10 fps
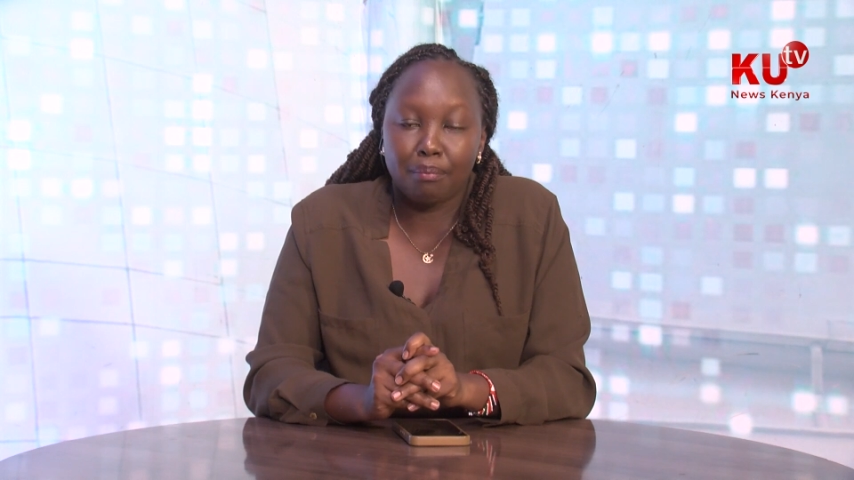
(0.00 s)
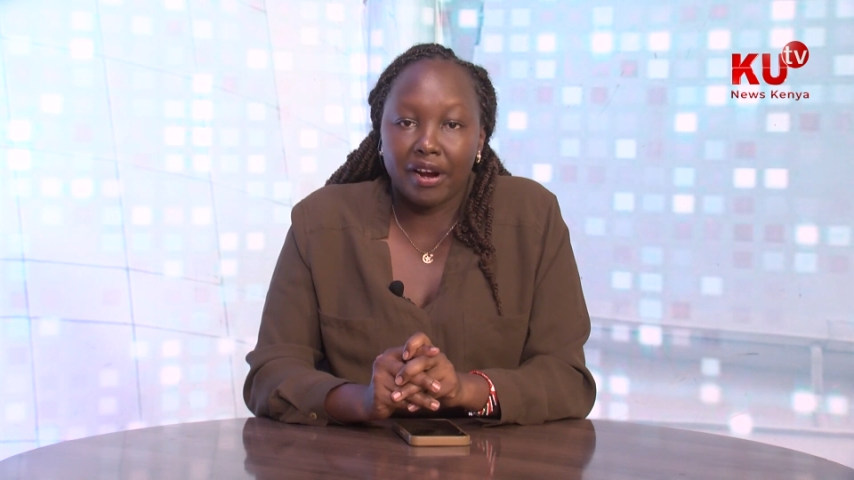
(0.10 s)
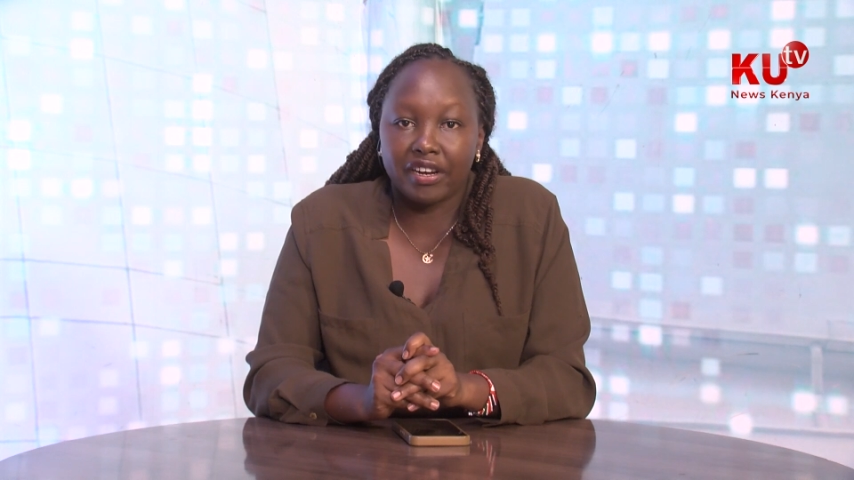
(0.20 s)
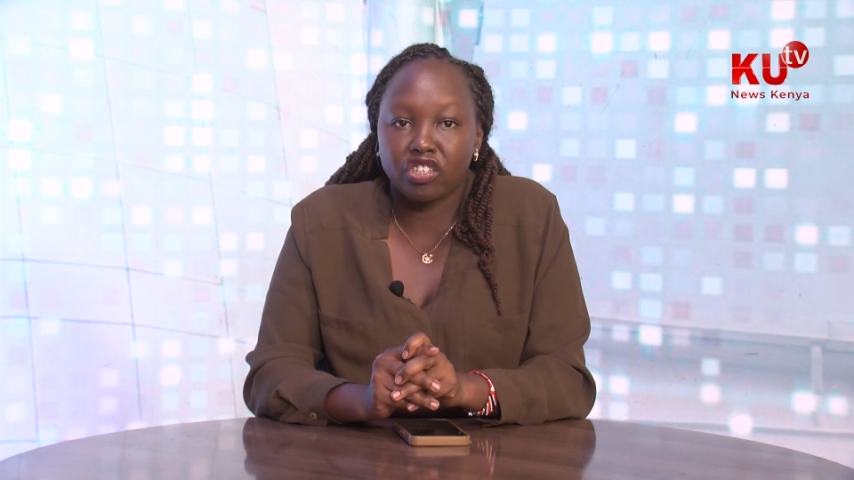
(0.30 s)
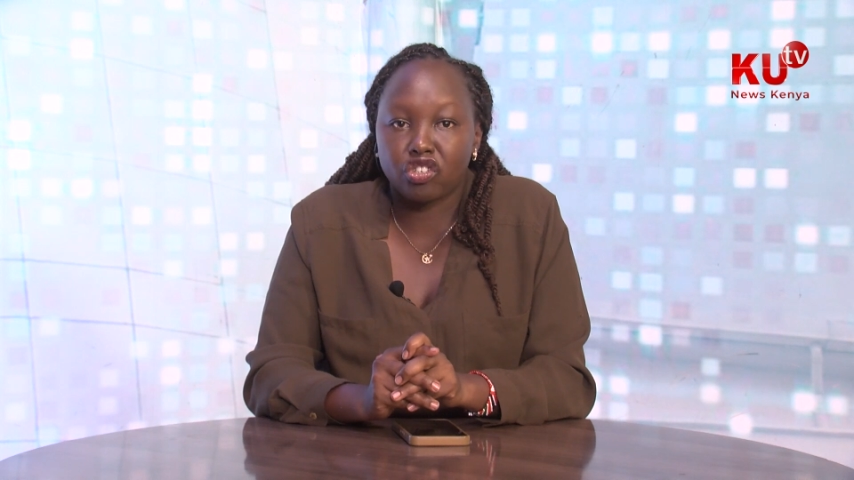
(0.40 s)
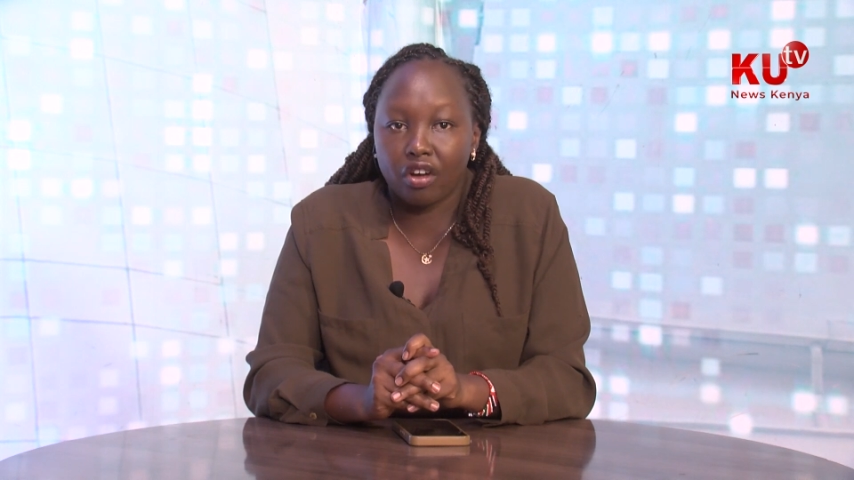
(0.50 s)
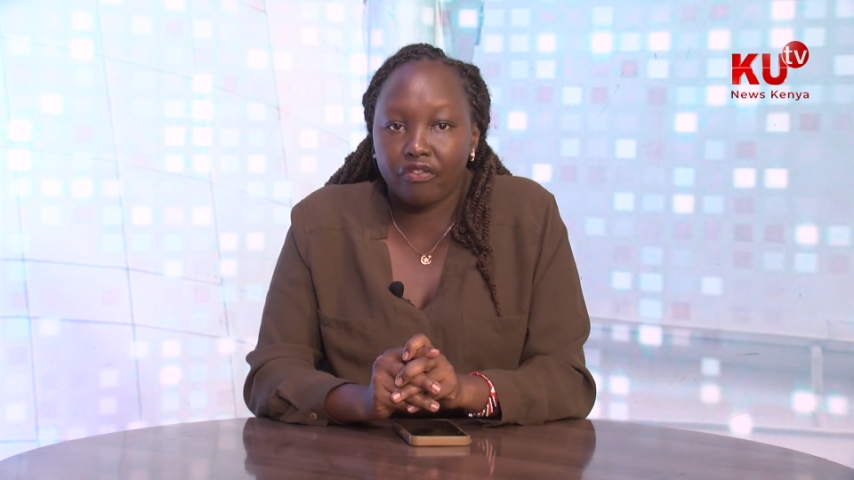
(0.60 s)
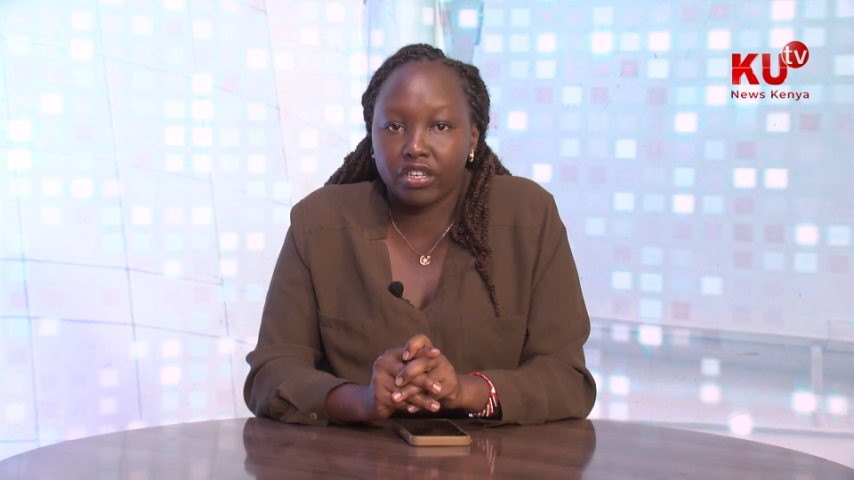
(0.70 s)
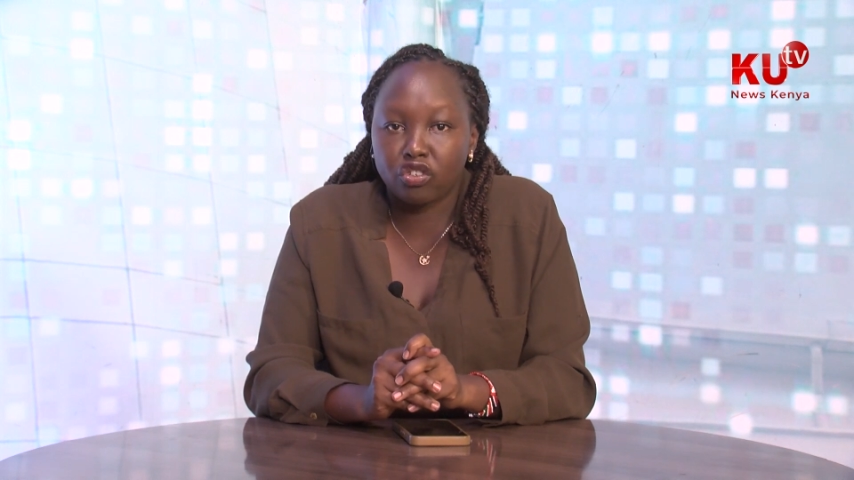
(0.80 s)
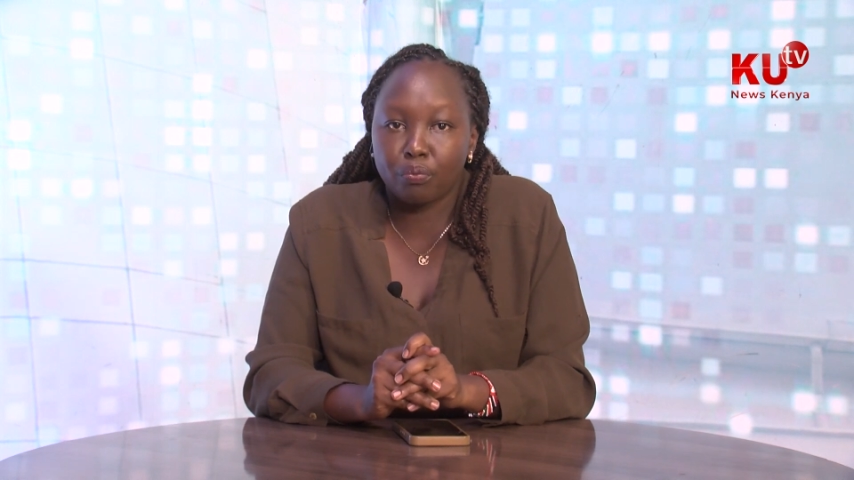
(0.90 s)
marine
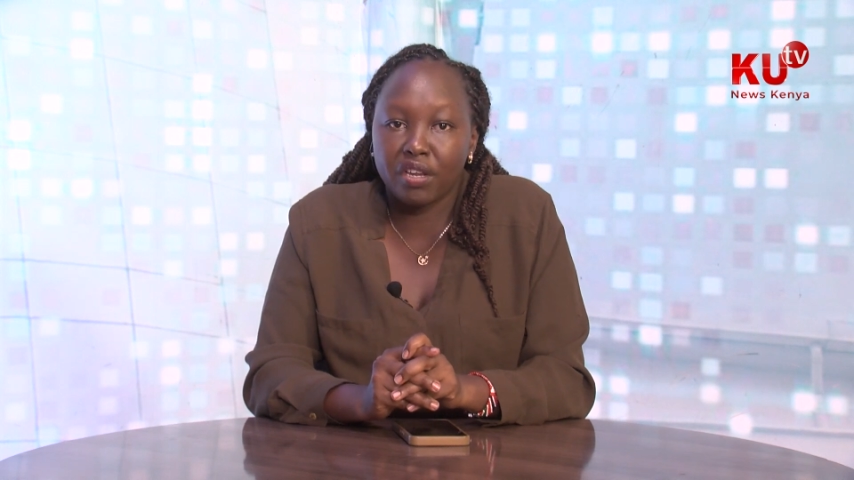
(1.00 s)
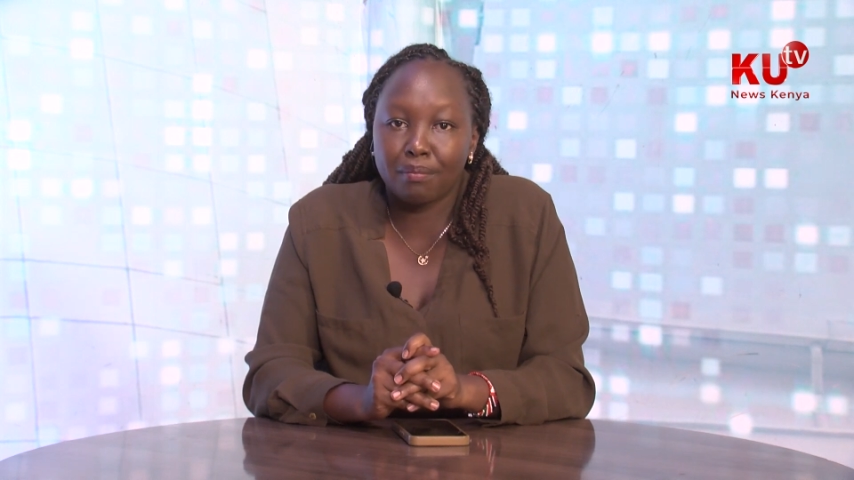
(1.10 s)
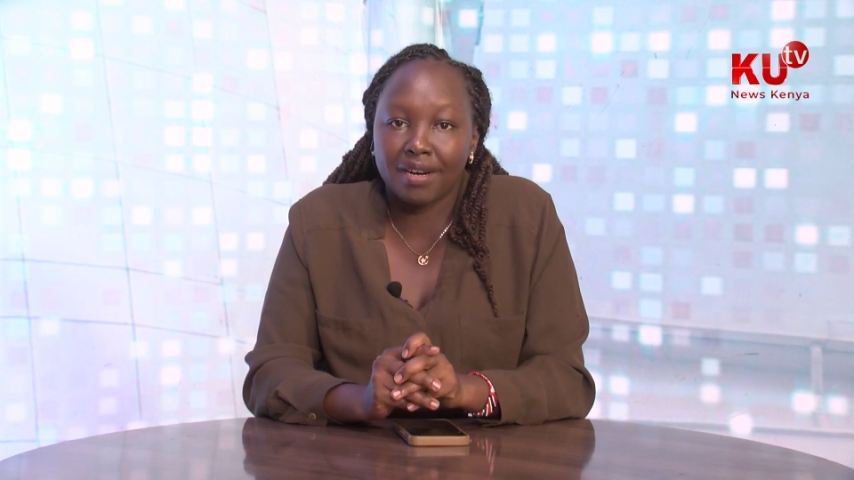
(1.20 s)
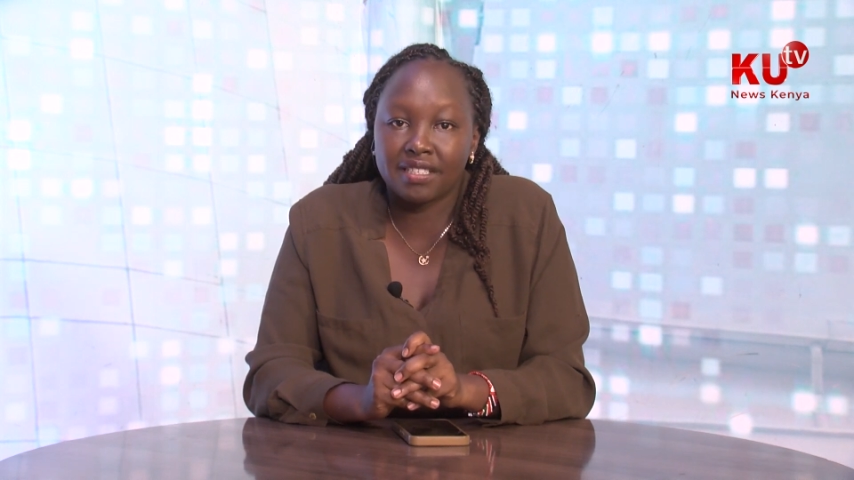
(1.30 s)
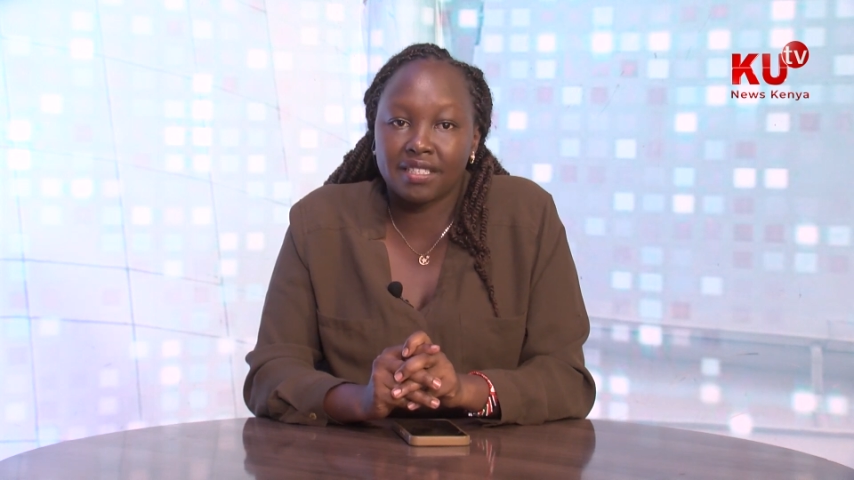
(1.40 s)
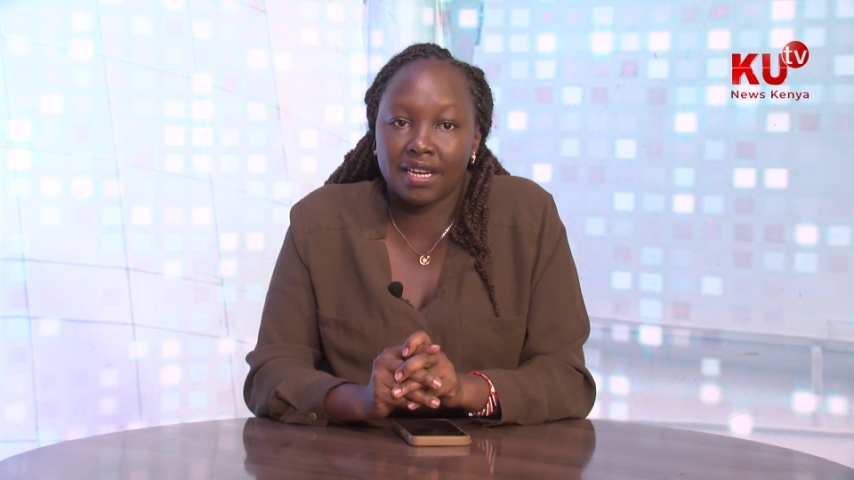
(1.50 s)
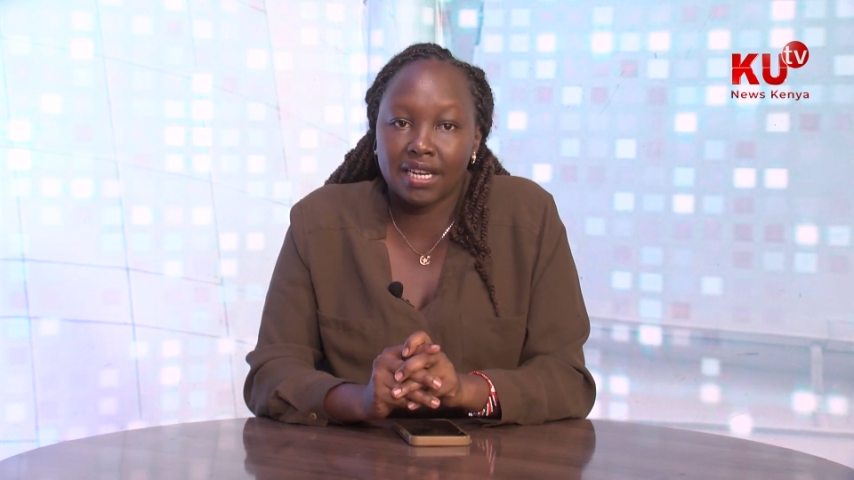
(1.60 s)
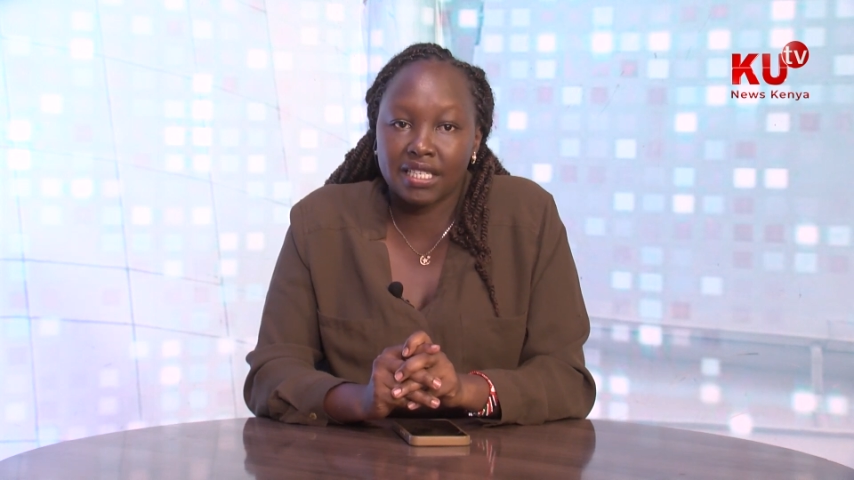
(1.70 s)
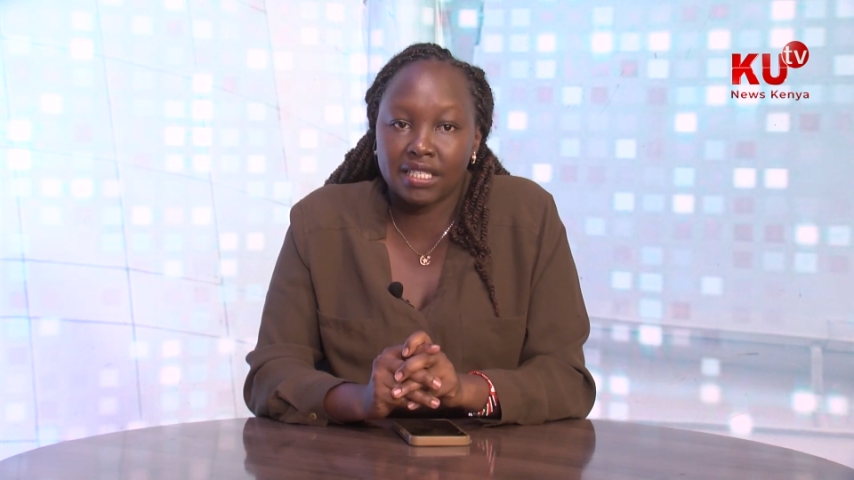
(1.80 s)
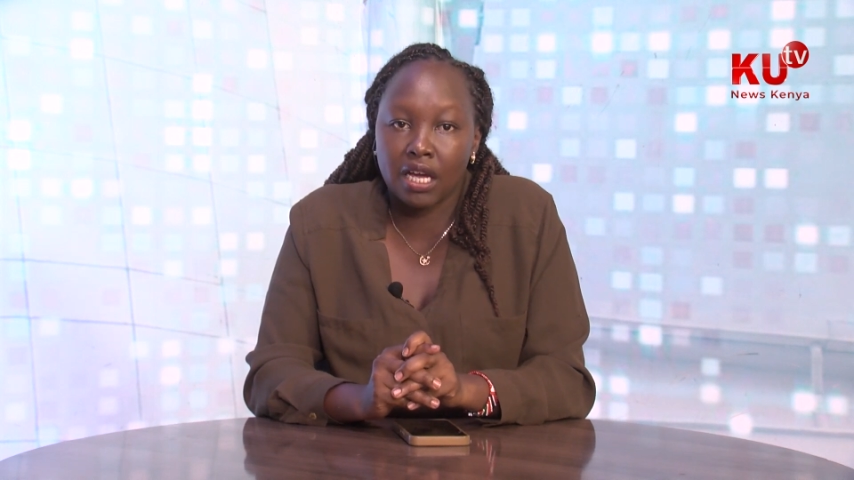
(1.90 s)
traffic to minimize the
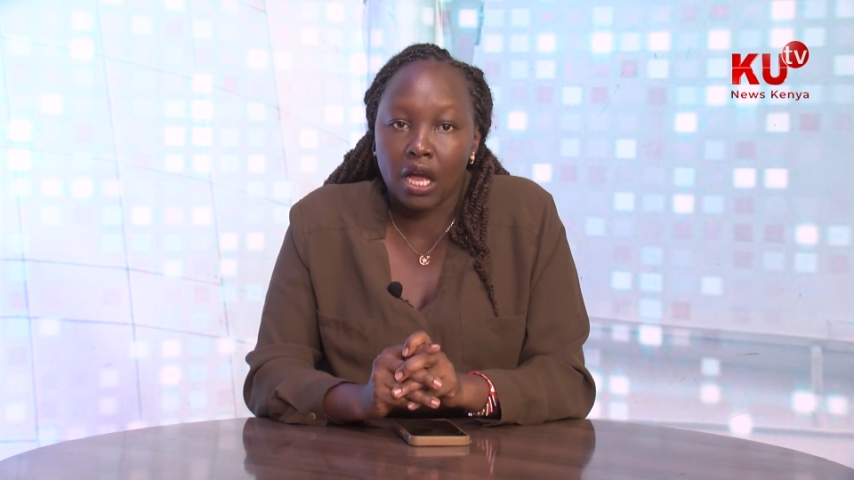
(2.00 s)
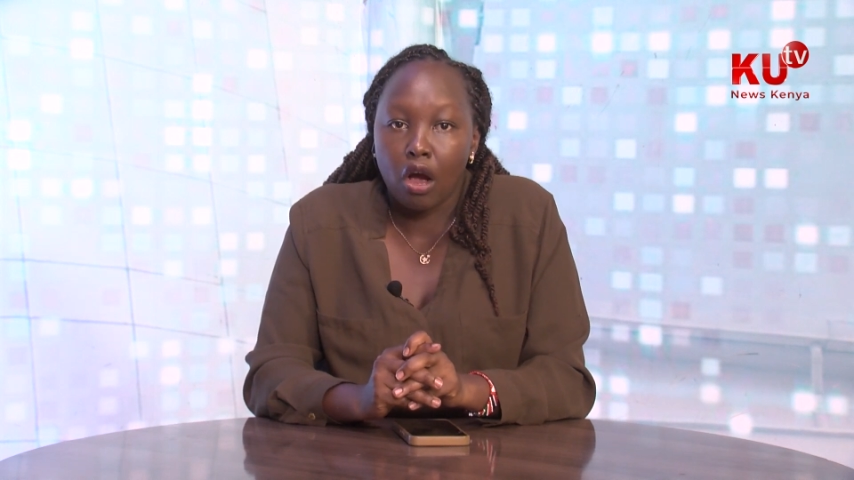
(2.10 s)
risk